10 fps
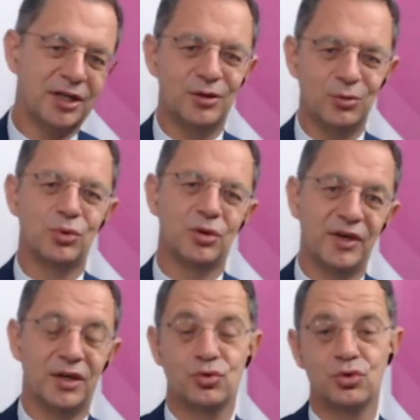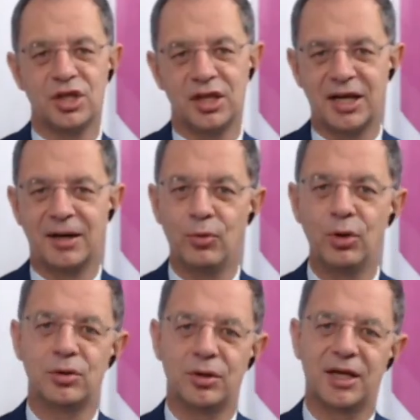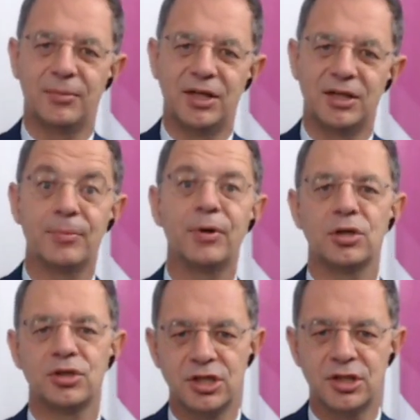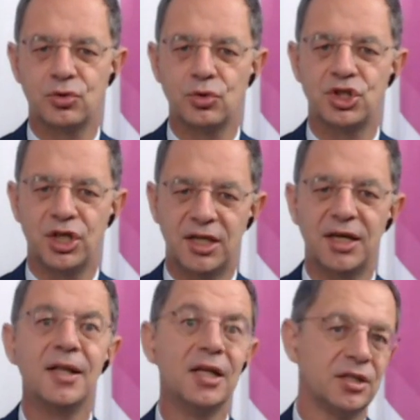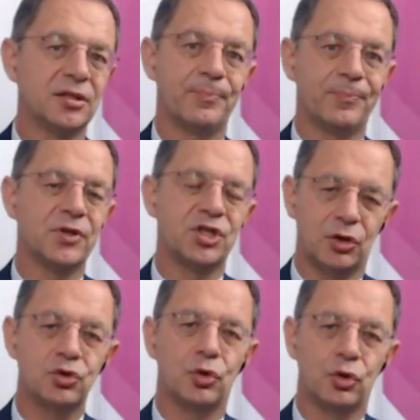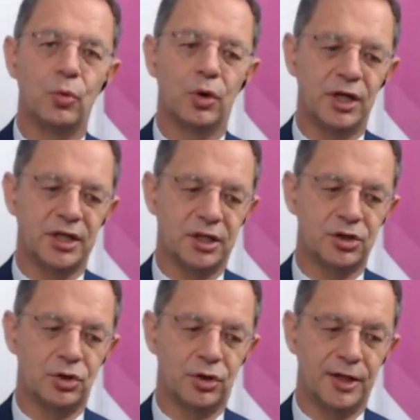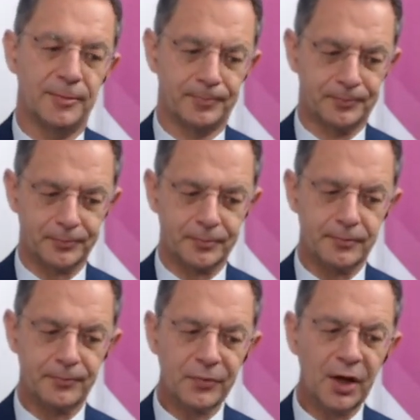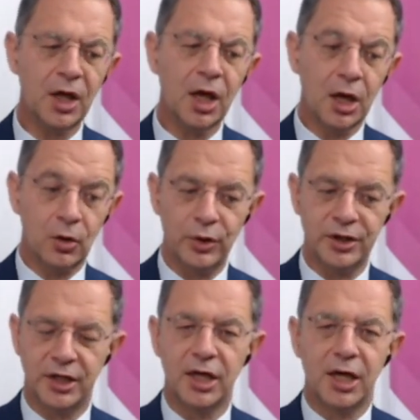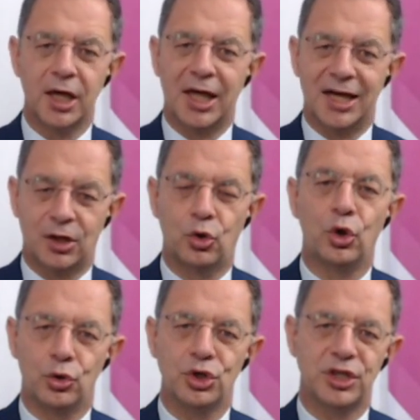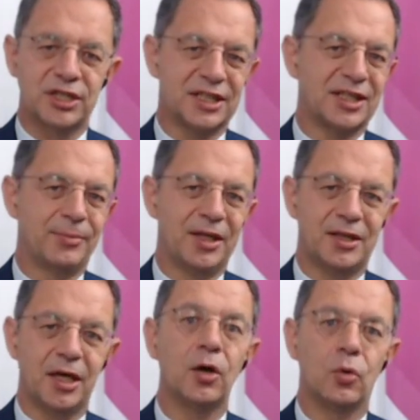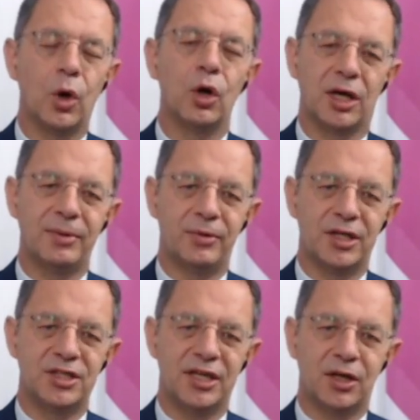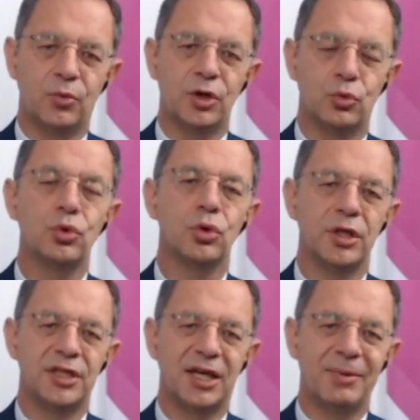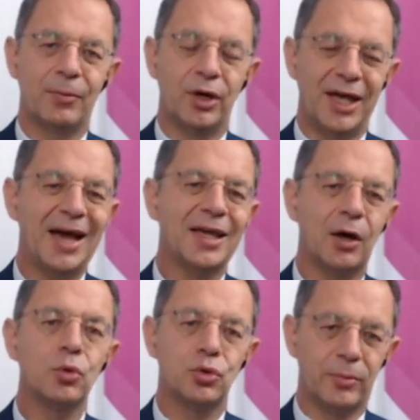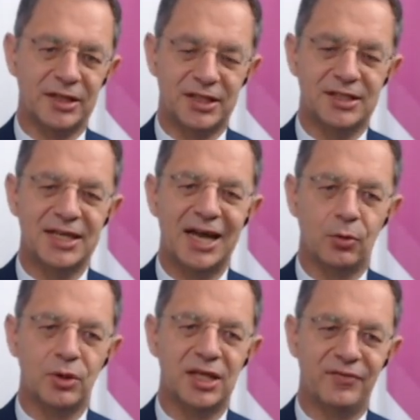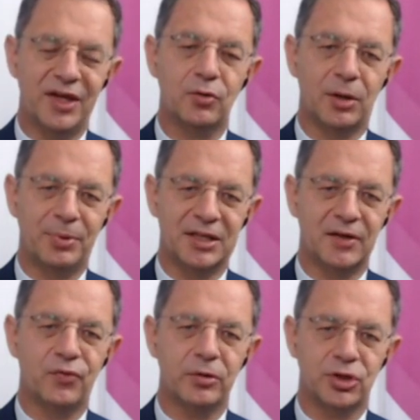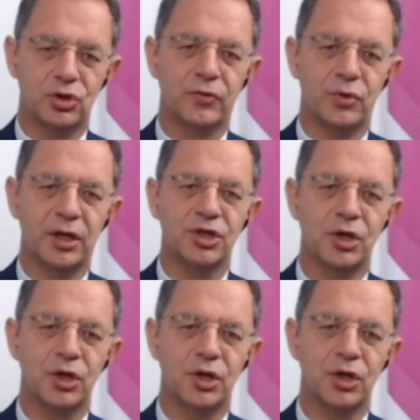Well, it rarely is the case, but if there's an audit or a control on this, you can be fined even. So you need to pay attention to this. And also you need an automatic